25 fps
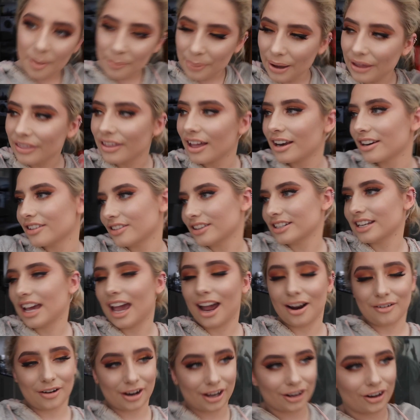By the end of the day,
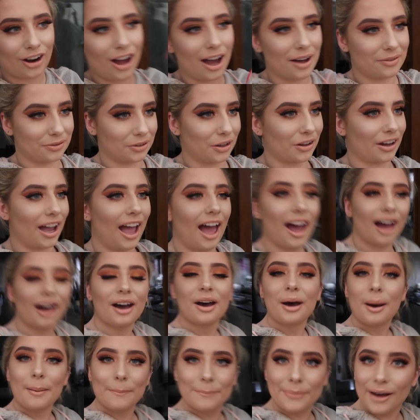I reckon I have long hair,
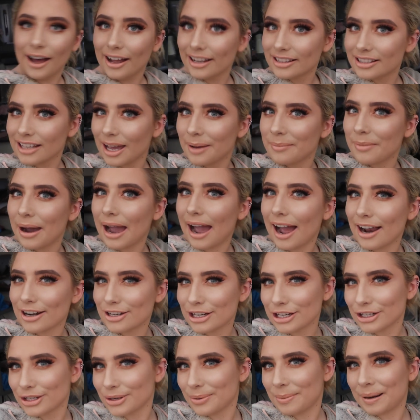but I might
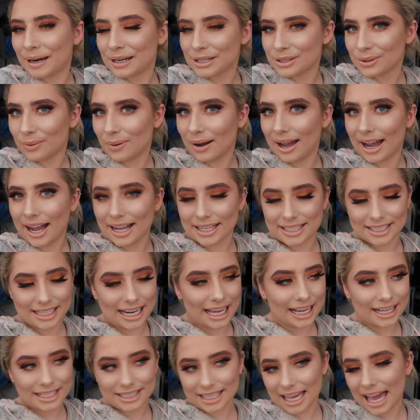actually do my short hair
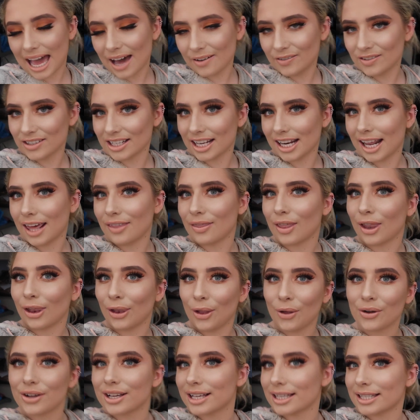today because I haven't done it in the
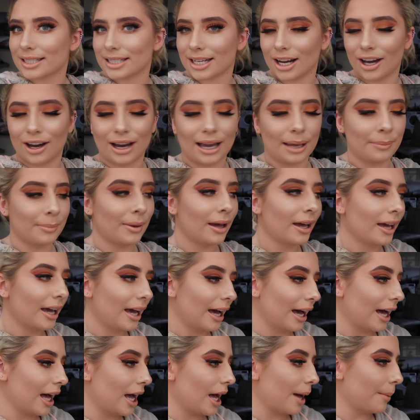longest time.
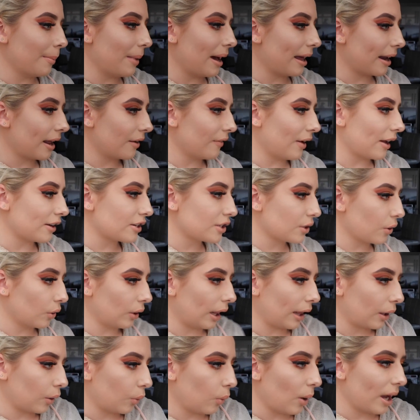And I've actually got
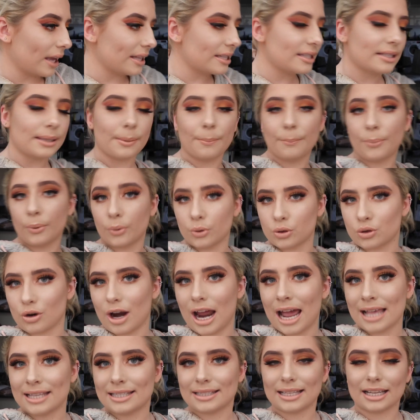like quite a simple
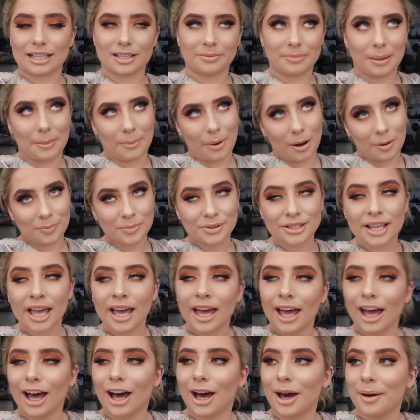dress. It's actually my mum's,
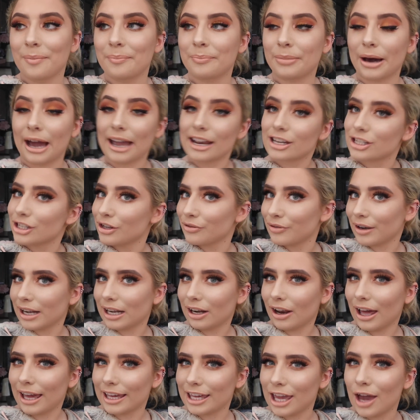but I actually
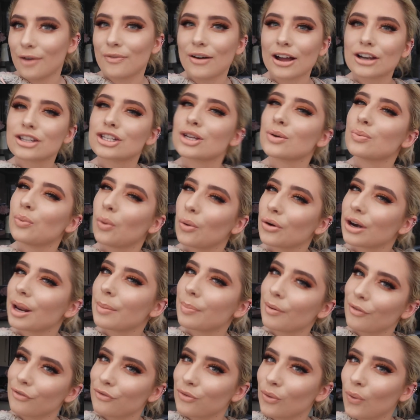really like it. I've actually worn
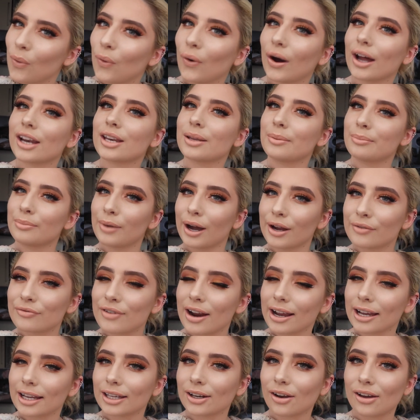it before and you might
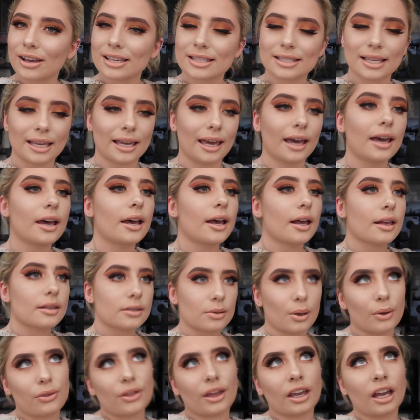recognize it,
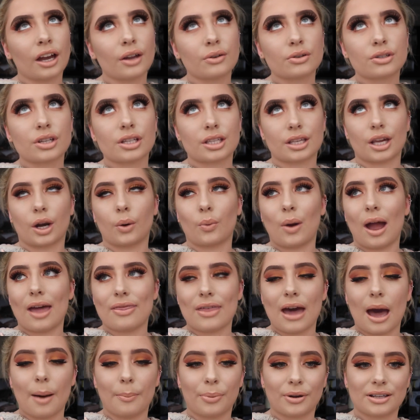so I think I'm just gonna wear
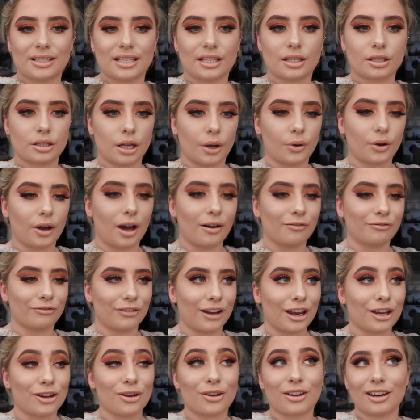that because it's so
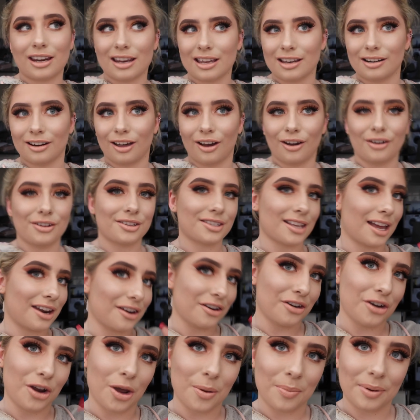comfy. You can eat loads
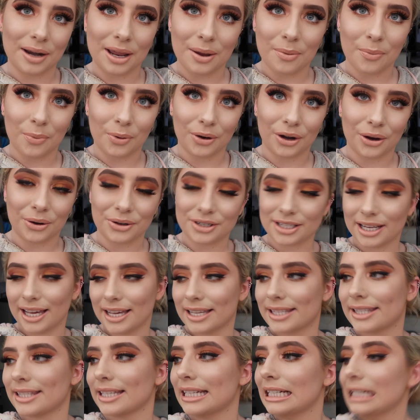and nobody will
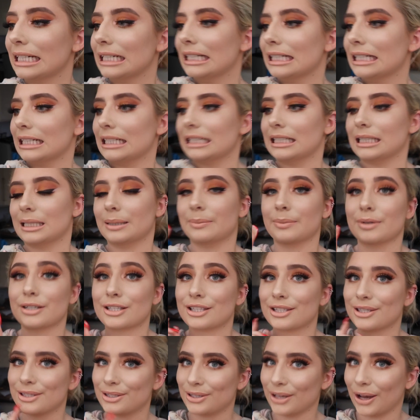notice.
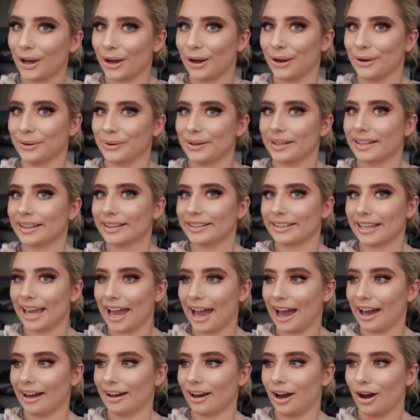So
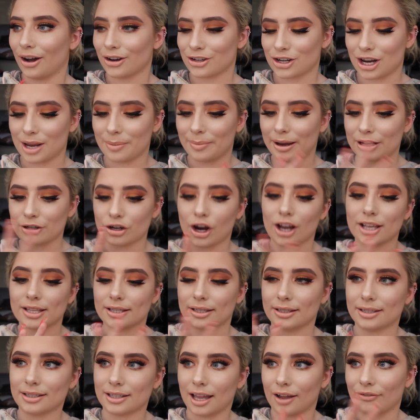yeah, I'll show you my
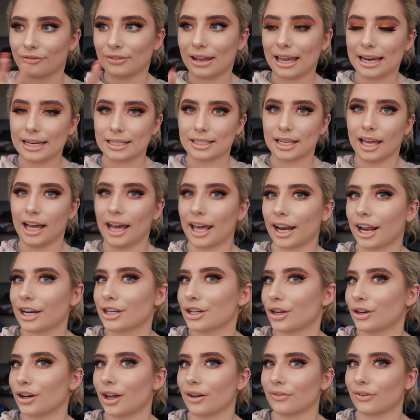dress and stuff later. And I
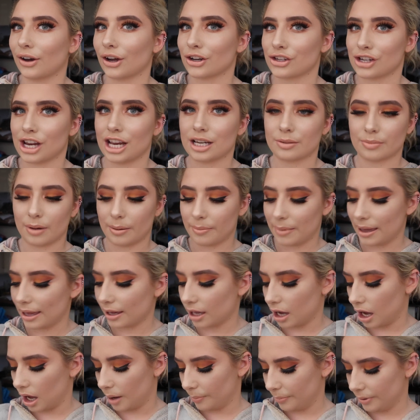don't know if I'll change my
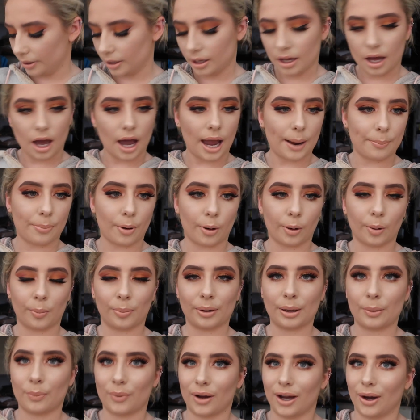makeup. I
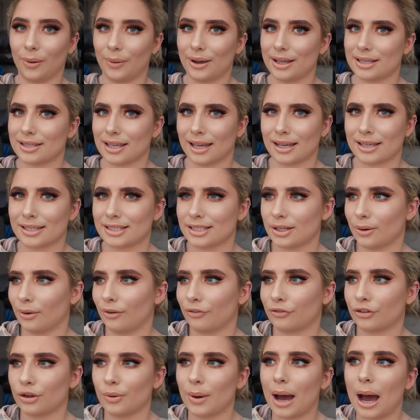probably will. It's like still
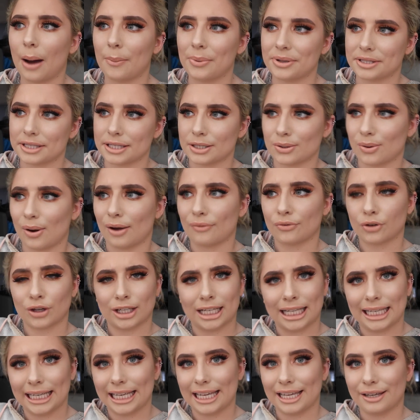a few hours until I'm
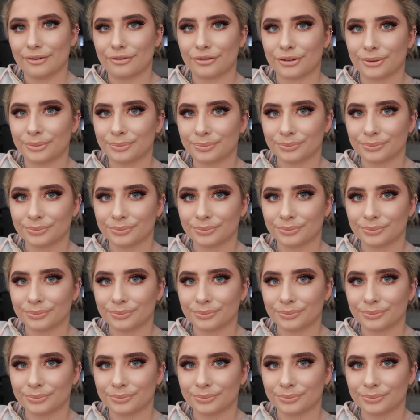gonna leave.